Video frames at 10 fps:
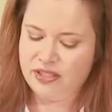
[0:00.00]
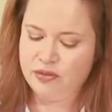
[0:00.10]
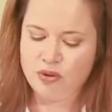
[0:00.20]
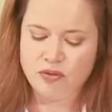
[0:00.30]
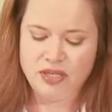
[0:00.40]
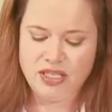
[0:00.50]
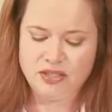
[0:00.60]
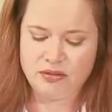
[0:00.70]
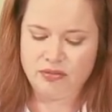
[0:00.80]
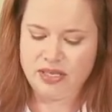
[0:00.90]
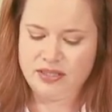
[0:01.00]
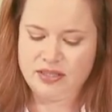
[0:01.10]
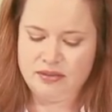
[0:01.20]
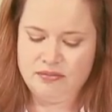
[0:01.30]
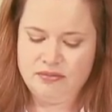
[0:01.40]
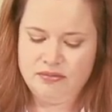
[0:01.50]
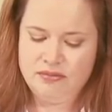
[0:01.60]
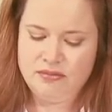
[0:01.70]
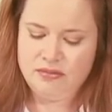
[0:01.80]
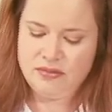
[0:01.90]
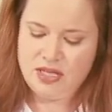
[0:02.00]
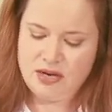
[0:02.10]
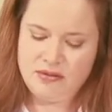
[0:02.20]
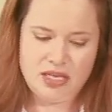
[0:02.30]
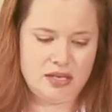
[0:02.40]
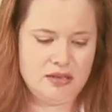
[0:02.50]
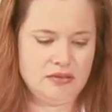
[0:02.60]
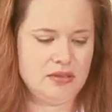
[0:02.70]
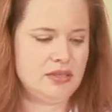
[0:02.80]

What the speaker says: you won't need to rinse them. There we go.